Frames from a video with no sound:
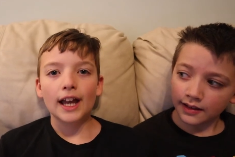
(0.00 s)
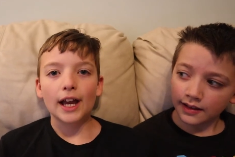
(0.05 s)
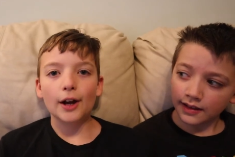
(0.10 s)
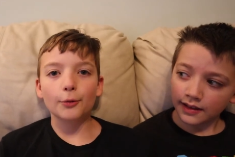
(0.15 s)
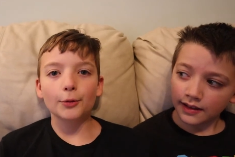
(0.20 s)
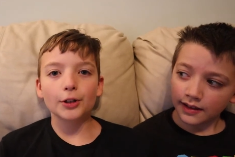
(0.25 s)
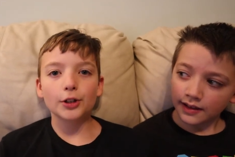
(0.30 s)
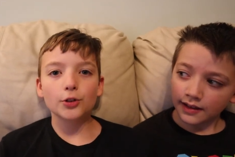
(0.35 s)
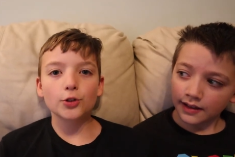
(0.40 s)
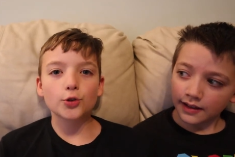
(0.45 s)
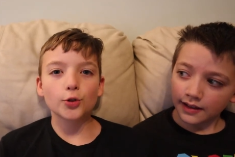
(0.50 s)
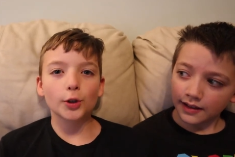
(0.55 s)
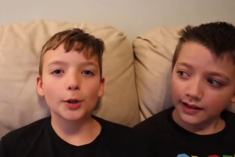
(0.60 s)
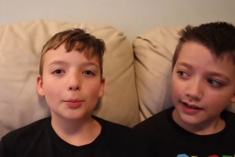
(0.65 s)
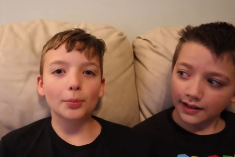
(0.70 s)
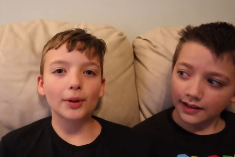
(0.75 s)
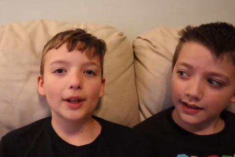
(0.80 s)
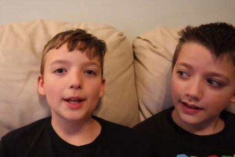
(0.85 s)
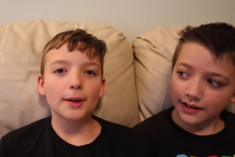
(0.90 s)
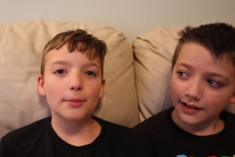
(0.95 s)
Speaker 1: And we
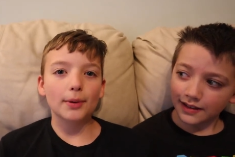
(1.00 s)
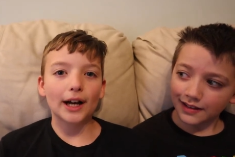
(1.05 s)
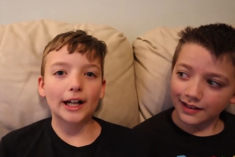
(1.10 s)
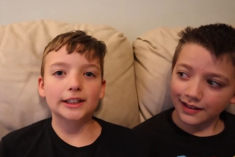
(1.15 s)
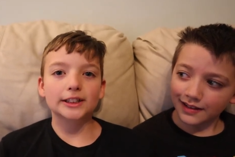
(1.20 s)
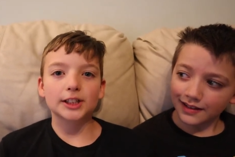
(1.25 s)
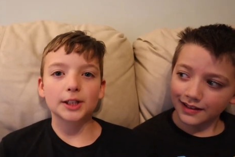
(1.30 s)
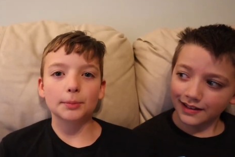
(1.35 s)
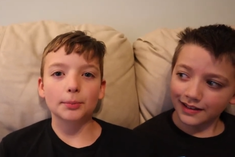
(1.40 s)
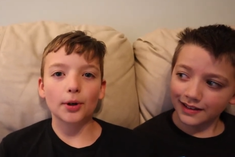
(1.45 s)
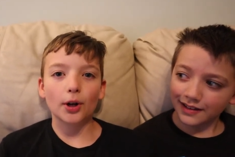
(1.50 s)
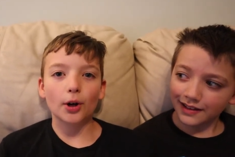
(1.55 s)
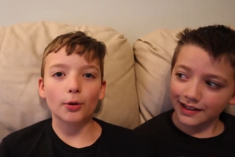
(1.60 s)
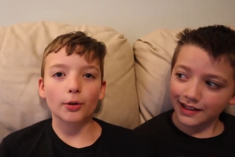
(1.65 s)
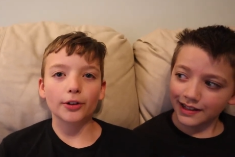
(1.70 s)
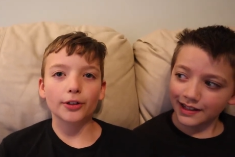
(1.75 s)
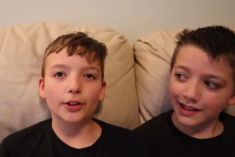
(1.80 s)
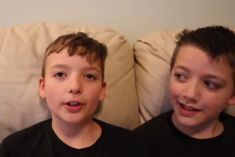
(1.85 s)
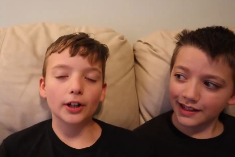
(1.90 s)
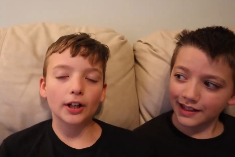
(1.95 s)
usually play
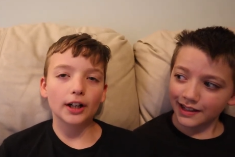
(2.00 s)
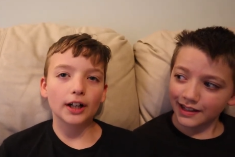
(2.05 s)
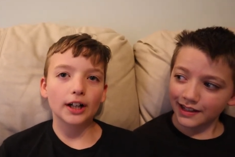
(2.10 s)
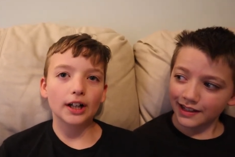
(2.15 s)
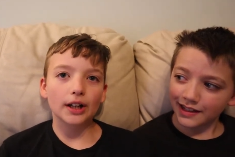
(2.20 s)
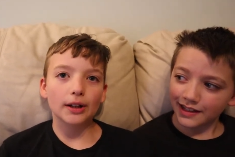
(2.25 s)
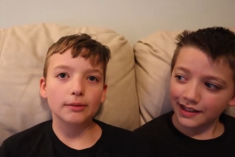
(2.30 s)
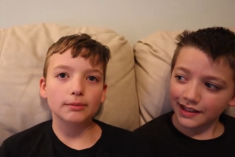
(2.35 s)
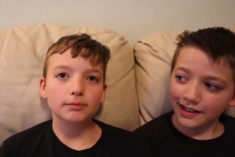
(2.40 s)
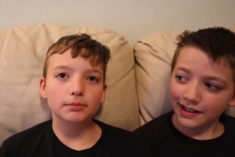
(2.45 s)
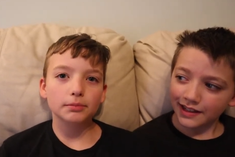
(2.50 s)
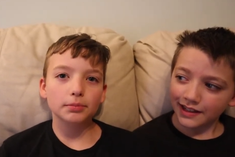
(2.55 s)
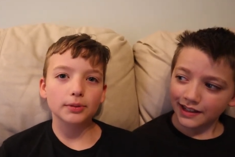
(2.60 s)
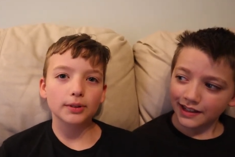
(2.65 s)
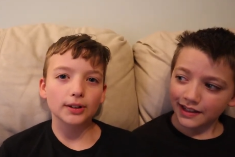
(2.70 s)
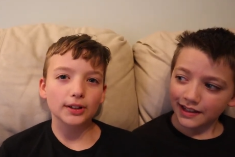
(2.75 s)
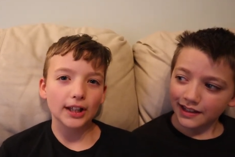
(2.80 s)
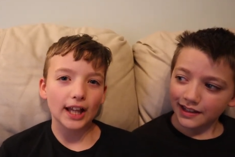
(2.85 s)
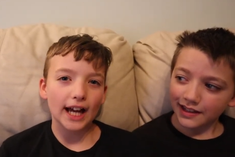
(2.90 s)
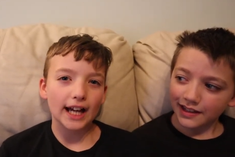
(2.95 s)
basketball with our
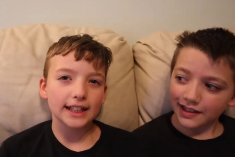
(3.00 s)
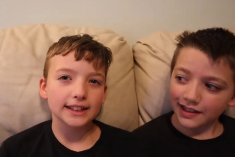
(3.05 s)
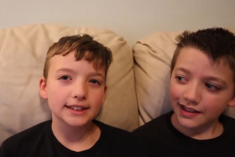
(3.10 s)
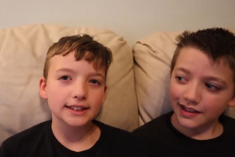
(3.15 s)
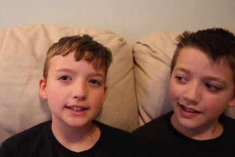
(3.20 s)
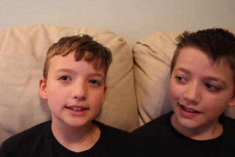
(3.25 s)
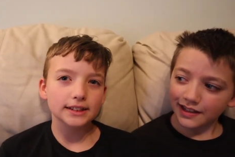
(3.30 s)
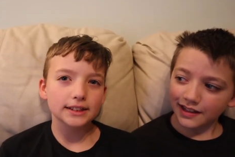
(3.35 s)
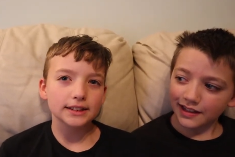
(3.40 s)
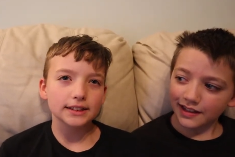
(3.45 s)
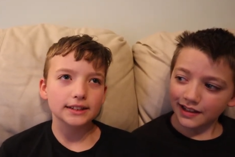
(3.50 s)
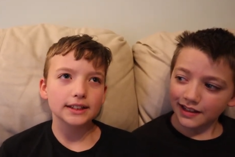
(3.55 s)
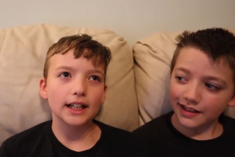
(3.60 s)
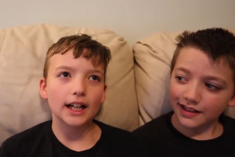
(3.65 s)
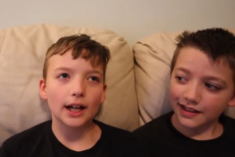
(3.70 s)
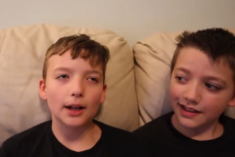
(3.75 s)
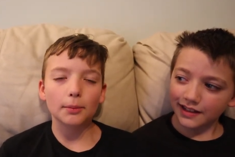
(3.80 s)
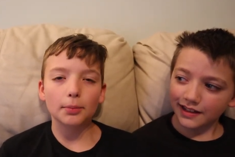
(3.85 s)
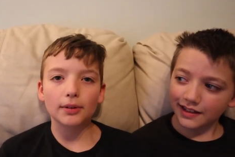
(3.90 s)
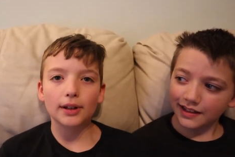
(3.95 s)

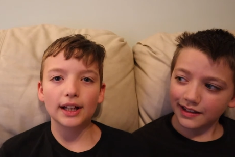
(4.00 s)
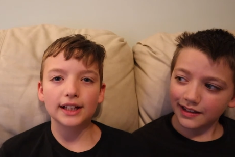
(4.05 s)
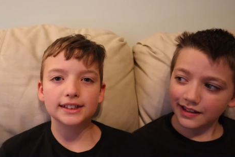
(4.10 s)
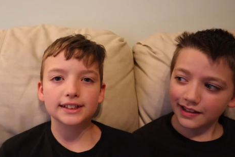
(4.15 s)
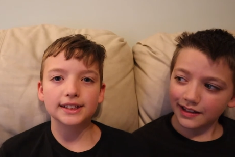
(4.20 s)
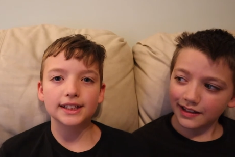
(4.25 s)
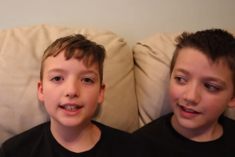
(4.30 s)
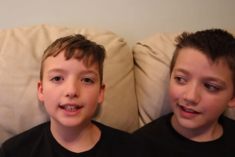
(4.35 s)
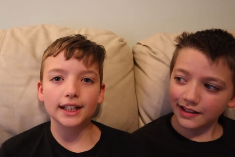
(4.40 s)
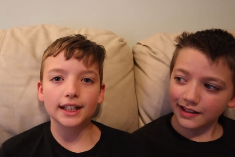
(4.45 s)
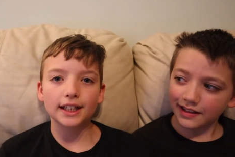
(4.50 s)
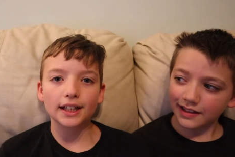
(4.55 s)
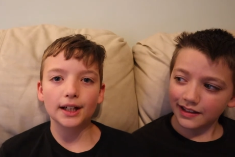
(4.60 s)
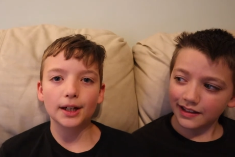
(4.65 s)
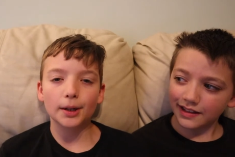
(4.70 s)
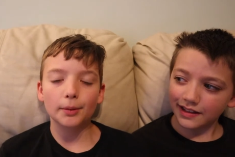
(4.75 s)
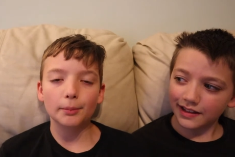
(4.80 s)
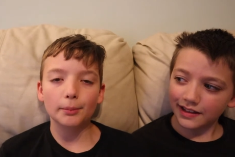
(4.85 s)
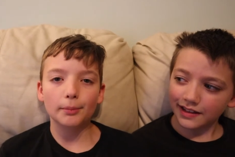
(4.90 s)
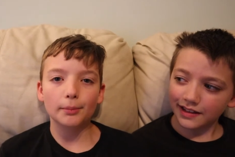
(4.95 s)
plastic
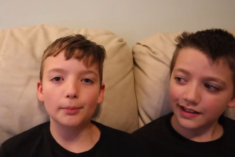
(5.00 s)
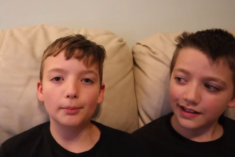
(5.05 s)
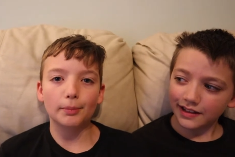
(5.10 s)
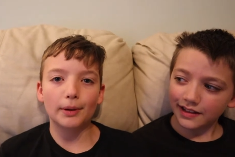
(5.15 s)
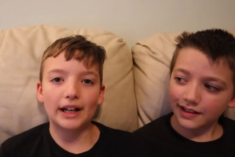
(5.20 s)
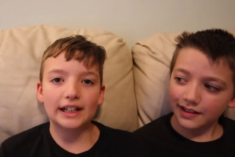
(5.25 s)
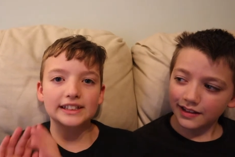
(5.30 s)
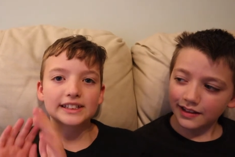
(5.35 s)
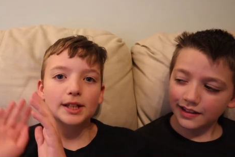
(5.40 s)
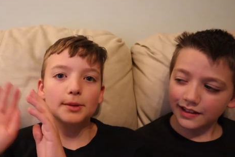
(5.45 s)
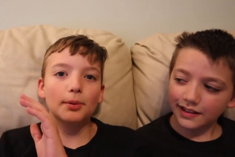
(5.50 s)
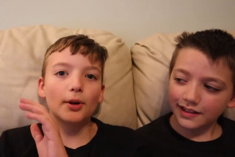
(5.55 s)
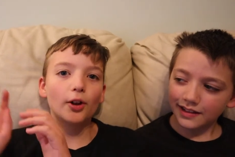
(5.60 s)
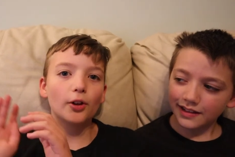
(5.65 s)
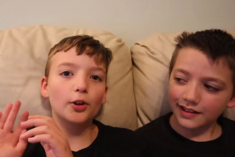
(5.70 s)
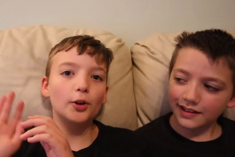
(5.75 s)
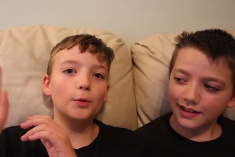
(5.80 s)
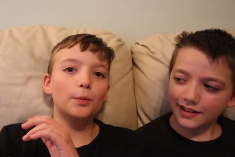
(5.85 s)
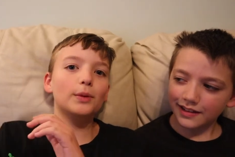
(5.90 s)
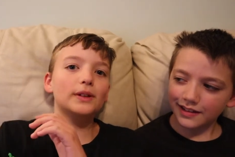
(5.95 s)

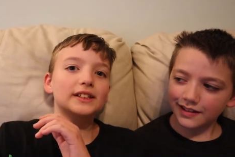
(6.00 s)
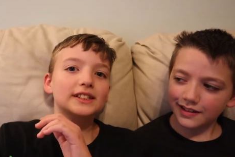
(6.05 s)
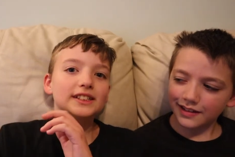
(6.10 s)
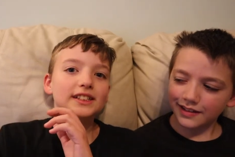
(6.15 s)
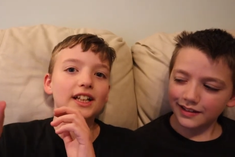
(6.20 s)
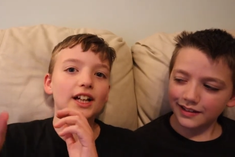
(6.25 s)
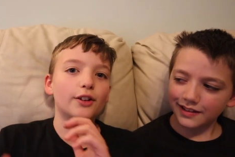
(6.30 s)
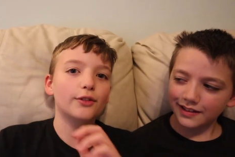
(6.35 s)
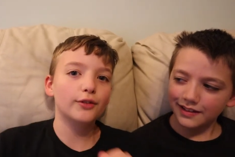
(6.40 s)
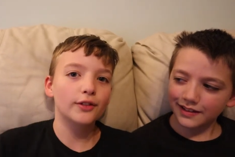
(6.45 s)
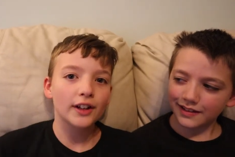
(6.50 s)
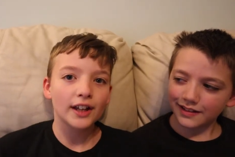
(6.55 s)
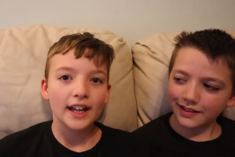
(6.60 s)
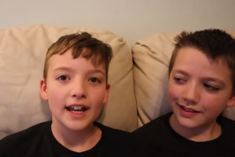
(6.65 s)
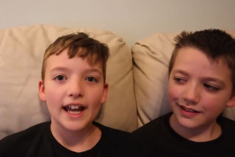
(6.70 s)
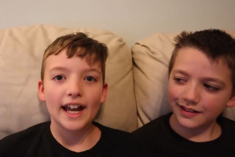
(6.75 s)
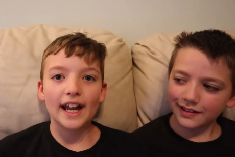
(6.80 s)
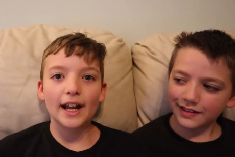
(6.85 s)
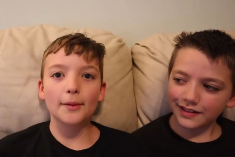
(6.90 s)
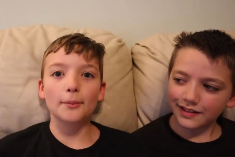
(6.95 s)
basketball hoop and
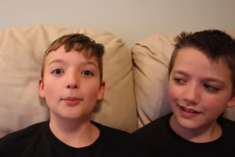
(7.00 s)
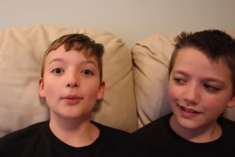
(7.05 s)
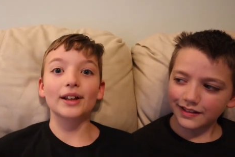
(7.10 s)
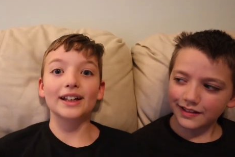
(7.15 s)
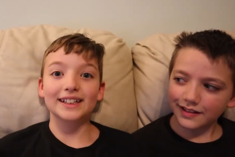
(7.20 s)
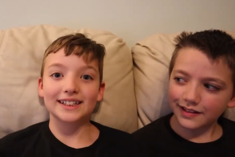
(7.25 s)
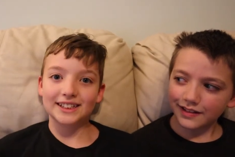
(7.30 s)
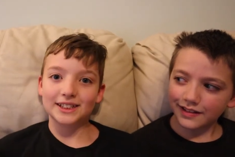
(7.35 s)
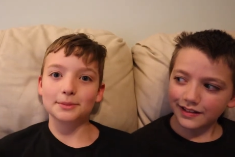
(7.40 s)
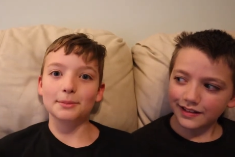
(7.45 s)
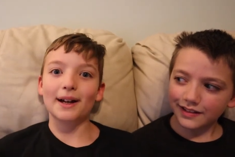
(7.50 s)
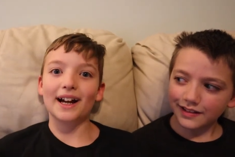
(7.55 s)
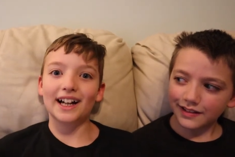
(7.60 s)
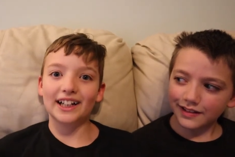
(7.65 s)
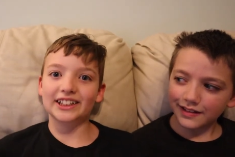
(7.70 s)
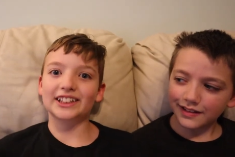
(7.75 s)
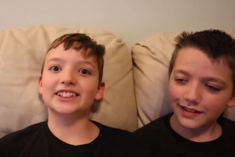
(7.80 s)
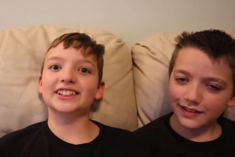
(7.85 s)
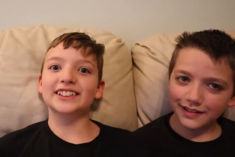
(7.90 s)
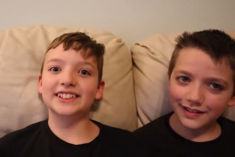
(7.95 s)
stuff, and play
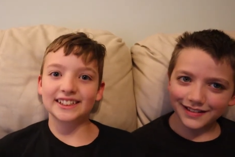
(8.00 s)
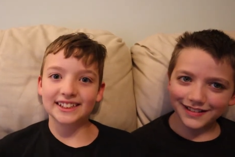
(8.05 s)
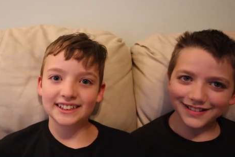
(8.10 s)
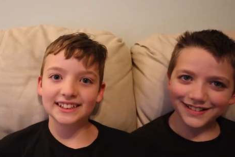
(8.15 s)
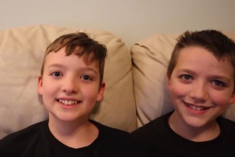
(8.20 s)
Smash.